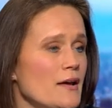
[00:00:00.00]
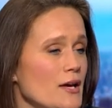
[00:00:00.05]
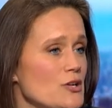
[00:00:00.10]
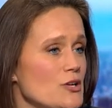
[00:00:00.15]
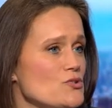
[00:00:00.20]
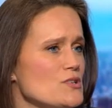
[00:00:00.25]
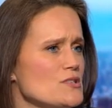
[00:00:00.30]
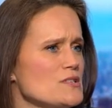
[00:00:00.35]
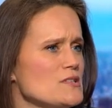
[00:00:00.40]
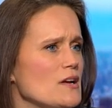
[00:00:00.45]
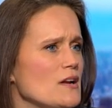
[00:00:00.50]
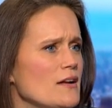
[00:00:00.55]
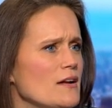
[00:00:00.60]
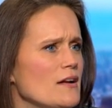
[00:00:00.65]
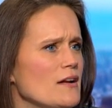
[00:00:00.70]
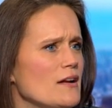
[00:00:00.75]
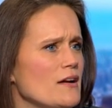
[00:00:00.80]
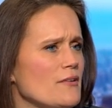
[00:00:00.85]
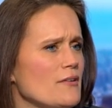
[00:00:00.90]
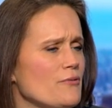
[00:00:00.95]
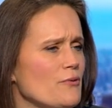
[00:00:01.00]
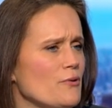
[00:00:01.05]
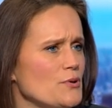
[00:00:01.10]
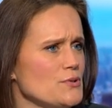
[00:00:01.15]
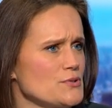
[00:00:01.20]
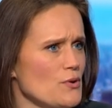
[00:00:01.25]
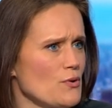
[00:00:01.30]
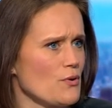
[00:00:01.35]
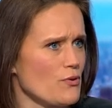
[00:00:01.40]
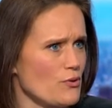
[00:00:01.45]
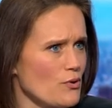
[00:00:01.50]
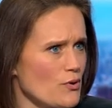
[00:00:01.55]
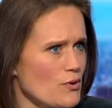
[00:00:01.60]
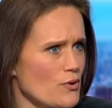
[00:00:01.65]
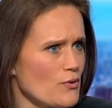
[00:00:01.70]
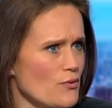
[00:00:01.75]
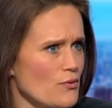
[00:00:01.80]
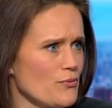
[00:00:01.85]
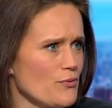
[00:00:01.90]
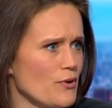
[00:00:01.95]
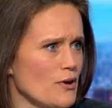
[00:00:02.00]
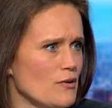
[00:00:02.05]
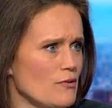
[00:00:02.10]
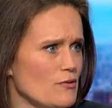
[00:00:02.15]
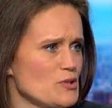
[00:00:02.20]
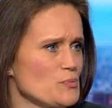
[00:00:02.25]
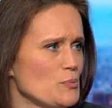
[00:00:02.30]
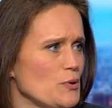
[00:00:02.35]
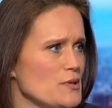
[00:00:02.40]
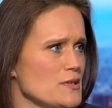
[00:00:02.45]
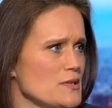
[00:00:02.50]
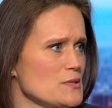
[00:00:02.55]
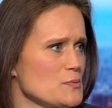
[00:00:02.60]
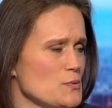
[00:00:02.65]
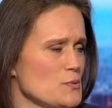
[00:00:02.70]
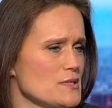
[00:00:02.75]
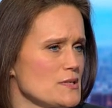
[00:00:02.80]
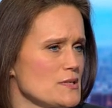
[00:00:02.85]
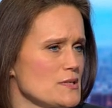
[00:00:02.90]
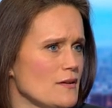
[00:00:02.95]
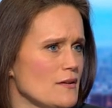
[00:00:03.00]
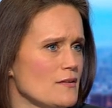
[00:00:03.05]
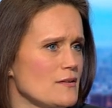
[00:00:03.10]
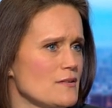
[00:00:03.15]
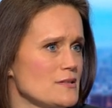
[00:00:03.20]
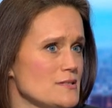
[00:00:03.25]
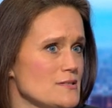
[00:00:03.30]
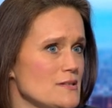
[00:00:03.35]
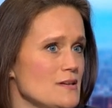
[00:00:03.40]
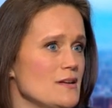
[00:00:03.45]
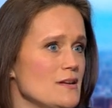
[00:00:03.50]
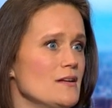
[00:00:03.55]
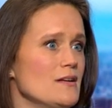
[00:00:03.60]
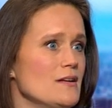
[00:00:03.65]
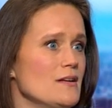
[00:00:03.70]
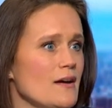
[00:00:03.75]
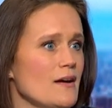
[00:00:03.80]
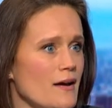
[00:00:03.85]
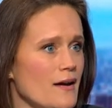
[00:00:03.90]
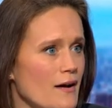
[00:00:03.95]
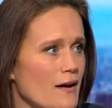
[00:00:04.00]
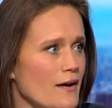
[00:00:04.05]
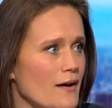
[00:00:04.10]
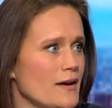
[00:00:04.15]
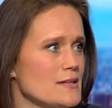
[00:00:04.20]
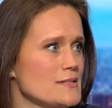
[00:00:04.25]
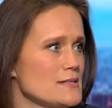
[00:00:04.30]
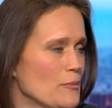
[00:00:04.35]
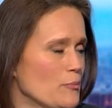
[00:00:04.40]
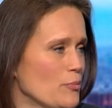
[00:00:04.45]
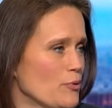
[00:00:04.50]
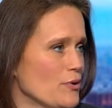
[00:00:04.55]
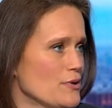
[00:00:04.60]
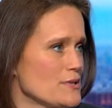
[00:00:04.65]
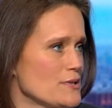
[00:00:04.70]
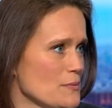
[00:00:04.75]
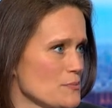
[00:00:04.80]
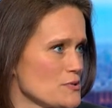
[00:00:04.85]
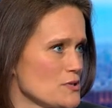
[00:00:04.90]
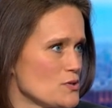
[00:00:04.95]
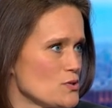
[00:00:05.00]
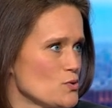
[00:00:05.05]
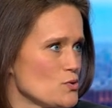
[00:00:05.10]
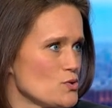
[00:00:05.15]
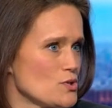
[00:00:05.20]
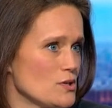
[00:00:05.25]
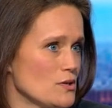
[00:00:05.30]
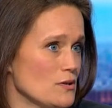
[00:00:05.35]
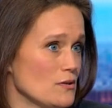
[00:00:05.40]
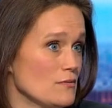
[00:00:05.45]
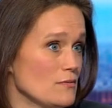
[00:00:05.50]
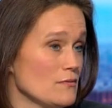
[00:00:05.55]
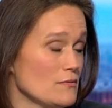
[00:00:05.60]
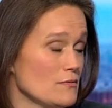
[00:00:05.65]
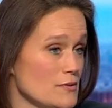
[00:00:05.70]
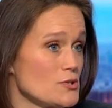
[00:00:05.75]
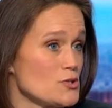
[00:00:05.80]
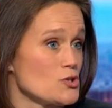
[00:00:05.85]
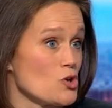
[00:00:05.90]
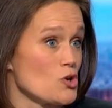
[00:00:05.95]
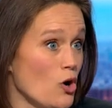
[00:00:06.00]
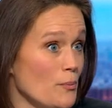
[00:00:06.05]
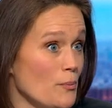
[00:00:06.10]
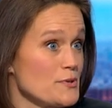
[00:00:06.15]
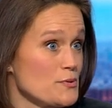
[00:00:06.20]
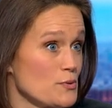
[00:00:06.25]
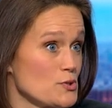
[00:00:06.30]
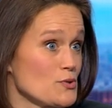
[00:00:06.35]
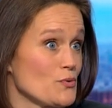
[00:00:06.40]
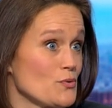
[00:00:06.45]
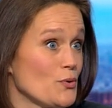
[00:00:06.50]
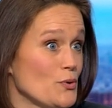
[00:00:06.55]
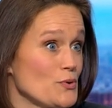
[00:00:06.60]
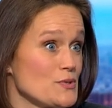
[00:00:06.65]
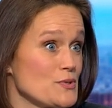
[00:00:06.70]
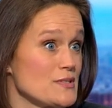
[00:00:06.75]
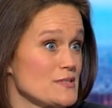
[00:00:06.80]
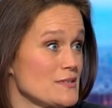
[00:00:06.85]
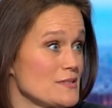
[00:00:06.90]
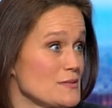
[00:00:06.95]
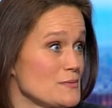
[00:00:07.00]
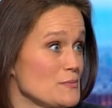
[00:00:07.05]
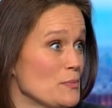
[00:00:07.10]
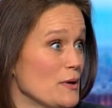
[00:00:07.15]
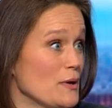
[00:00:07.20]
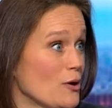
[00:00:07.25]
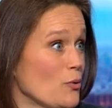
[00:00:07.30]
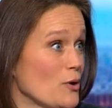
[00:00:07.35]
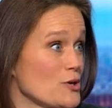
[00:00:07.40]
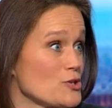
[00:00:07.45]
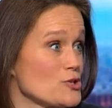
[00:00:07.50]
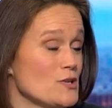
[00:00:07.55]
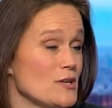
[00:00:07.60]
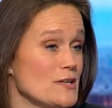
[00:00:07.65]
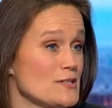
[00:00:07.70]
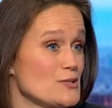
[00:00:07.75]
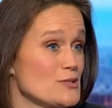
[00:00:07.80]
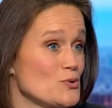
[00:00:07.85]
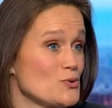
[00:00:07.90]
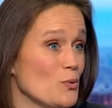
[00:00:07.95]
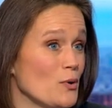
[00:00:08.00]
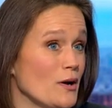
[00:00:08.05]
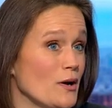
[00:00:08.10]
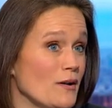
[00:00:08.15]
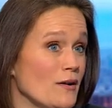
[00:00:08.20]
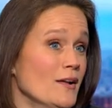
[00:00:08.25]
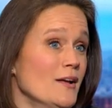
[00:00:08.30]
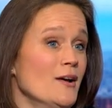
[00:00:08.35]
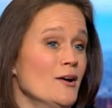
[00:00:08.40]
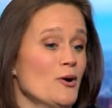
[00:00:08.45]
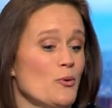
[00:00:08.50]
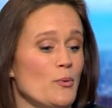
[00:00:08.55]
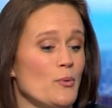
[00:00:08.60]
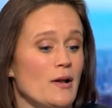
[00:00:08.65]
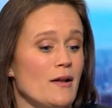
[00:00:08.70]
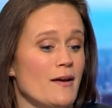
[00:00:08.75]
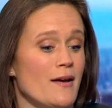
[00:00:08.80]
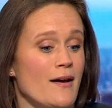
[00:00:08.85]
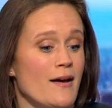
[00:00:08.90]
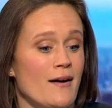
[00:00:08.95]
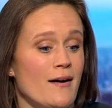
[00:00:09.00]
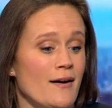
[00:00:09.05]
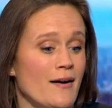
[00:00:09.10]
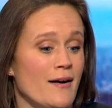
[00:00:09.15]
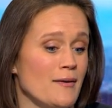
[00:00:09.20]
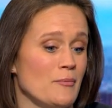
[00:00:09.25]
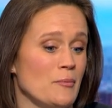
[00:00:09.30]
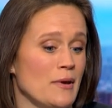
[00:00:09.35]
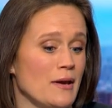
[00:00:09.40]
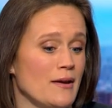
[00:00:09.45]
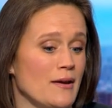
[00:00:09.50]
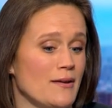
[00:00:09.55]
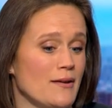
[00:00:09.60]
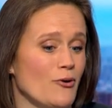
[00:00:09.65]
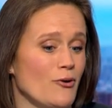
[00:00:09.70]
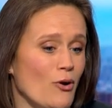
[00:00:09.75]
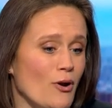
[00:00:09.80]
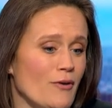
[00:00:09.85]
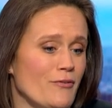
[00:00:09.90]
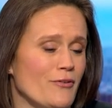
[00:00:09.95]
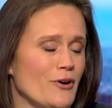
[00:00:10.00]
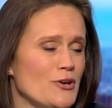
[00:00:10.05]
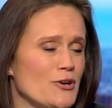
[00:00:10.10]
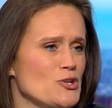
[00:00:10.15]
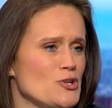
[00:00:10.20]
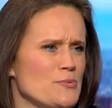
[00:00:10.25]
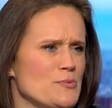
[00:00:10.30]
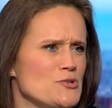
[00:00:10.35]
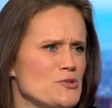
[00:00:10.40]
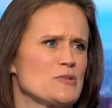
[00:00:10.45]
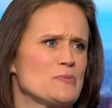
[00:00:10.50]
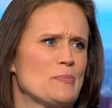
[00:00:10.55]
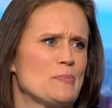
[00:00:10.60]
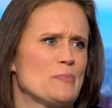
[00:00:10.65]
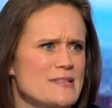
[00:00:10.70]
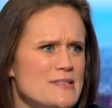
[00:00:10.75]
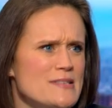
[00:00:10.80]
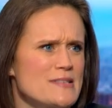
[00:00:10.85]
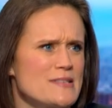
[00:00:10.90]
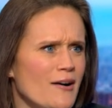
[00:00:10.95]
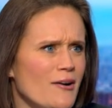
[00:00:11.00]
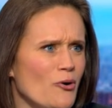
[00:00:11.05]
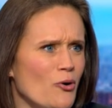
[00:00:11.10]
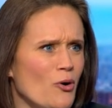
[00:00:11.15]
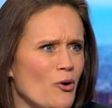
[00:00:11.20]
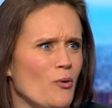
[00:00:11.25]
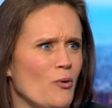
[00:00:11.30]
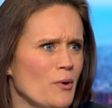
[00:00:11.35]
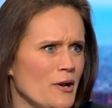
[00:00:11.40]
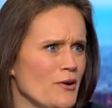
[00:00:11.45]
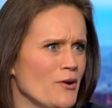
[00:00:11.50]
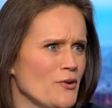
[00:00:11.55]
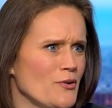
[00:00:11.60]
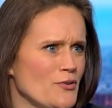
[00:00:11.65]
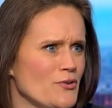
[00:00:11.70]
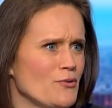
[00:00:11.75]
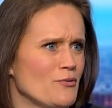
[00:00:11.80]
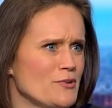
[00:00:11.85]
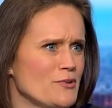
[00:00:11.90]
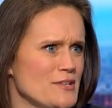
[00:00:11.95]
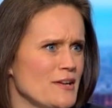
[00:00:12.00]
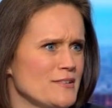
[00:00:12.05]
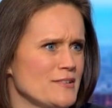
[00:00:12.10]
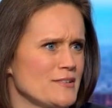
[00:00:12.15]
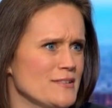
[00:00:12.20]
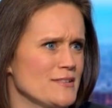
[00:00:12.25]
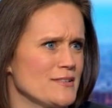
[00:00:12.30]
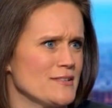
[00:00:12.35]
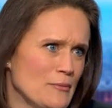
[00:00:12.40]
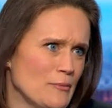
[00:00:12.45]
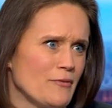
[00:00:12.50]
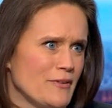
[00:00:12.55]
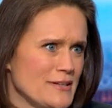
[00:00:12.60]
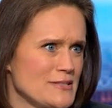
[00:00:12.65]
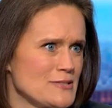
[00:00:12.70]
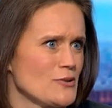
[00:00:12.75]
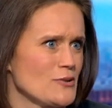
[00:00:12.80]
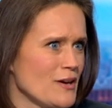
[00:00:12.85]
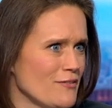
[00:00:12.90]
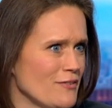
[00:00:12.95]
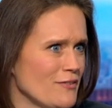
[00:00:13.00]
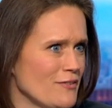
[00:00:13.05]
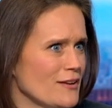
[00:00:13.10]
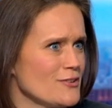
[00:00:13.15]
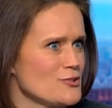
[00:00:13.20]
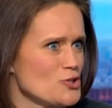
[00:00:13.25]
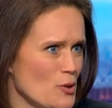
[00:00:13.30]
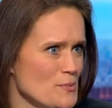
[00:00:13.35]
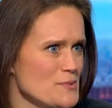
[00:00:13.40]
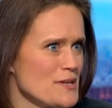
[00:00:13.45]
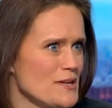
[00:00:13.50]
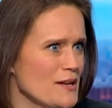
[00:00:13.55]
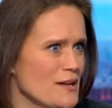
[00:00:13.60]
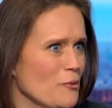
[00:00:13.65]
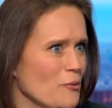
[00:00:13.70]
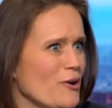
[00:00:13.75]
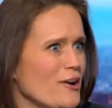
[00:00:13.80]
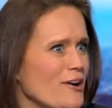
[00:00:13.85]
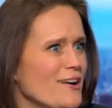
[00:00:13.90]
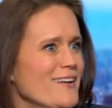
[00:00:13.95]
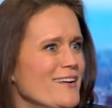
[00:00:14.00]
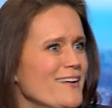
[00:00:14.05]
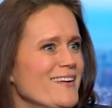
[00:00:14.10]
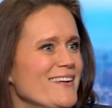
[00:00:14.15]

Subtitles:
Interestingly enough, also a third of respondents were saying that they see AI at some point substitution jobs, which of course is this big question as to, well, will AI make all of our jobs just better, or will it also result in some of us not having jobs anymore?